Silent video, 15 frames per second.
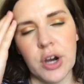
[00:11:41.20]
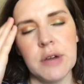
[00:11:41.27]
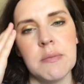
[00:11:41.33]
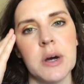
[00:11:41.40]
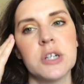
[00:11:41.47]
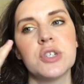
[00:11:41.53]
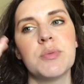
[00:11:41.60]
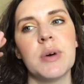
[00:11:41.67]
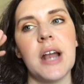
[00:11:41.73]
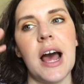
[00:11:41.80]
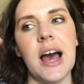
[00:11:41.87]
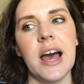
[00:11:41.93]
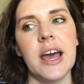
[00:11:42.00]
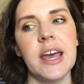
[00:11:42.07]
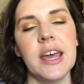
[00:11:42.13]
very much, but
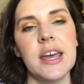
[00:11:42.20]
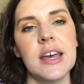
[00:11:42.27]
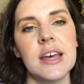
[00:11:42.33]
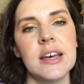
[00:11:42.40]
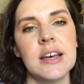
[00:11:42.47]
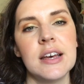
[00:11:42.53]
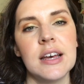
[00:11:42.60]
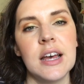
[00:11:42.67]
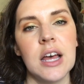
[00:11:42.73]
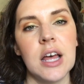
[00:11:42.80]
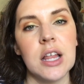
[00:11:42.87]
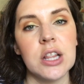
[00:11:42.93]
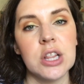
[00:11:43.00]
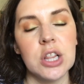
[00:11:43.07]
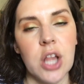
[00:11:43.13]
I
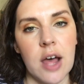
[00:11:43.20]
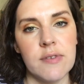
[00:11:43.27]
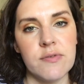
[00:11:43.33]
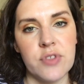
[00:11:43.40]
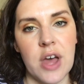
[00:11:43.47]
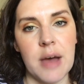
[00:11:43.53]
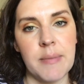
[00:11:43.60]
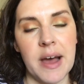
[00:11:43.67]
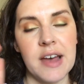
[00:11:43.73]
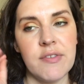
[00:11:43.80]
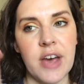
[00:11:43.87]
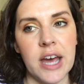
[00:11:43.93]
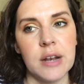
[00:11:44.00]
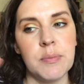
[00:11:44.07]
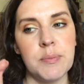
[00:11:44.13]
love them.
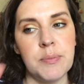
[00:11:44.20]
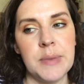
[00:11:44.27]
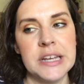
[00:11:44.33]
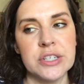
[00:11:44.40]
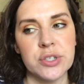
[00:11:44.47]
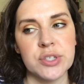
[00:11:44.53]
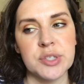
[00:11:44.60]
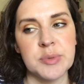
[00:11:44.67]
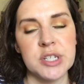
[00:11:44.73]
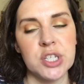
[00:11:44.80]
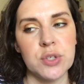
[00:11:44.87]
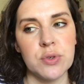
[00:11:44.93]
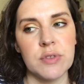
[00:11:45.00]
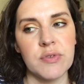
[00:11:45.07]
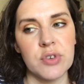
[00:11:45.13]
I've had a major sweet
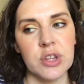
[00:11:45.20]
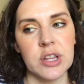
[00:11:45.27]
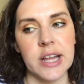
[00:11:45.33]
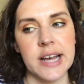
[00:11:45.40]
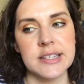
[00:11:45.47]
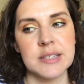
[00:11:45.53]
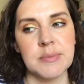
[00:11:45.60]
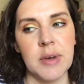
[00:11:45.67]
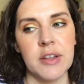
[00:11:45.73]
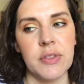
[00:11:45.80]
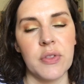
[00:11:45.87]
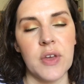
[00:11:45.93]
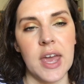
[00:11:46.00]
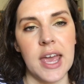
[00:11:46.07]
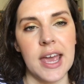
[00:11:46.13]
tooth for the last
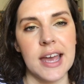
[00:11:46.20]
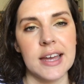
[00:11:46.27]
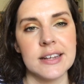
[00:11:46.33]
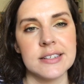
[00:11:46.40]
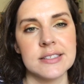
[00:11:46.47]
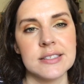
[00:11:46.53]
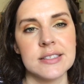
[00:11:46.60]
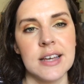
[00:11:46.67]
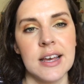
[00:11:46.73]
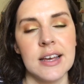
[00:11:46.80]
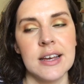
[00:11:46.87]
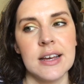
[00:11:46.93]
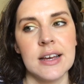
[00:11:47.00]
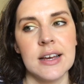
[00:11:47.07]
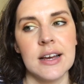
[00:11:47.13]
month, and
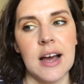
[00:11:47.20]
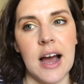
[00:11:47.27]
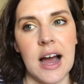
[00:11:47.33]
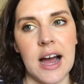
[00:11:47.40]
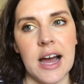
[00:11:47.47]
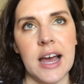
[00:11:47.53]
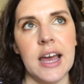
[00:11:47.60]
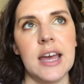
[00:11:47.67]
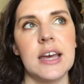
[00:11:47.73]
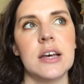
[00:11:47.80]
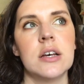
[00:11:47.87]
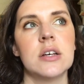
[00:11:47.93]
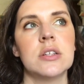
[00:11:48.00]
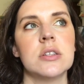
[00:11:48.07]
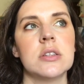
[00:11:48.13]
I
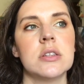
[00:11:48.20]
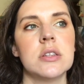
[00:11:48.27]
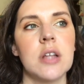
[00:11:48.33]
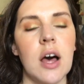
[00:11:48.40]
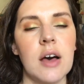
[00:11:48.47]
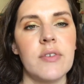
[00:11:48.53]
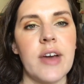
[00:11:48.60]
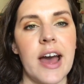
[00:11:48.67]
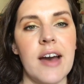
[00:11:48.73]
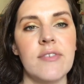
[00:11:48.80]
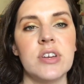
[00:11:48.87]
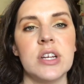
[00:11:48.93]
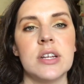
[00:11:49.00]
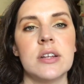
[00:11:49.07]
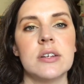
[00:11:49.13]
love
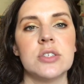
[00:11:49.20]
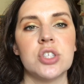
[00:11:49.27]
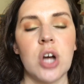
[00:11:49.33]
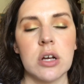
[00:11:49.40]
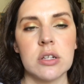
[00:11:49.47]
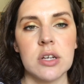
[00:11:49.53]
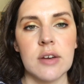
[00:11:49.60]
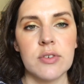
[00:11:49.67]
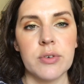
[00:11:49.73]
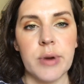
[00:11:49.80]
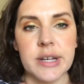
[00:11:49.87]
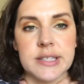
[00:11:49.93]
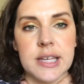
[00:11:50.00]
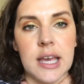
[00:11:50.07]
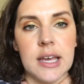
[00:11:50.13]
having chocolate covered
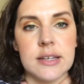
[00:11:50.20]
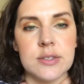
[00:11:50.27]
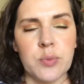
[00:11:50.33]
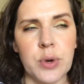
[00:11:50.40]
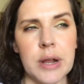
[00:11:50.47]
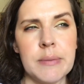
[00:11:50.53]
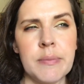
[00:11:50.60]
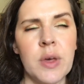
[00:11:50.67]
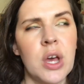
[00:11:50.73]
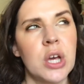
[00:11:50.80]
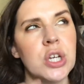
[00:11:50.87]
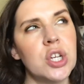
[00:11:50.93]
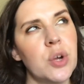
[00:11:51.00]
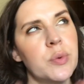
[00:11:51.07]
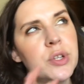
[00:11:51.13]
rice cakes when I'm,
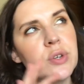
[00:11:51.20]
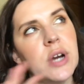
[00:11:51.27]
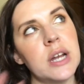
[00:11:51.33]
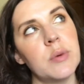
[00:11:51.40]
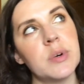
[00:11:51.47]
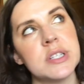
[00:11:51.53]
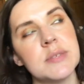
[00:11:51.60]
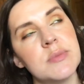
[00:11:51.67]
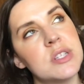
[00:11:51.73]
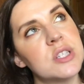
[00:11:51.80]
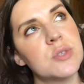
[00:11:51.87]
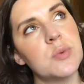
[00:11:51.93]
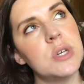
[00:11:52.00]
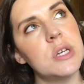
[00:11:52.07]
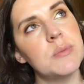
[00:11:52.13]
when you kind of want something
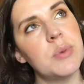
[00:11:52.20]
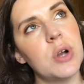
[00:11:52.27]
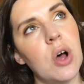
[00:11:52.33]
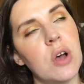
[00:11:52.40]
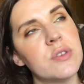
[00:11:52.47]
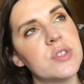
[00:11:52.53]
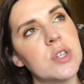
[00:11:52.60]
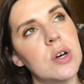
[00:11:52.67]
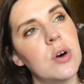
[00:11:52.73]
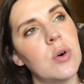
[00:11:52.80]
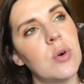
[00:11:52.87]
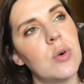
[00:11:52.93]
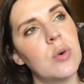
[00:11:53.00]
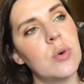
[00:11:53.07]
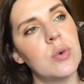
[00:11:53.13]
sweet, but
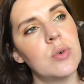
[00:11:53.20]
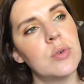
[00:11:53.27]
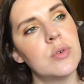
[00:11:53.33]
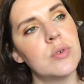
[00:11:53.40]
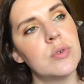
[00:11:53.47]
also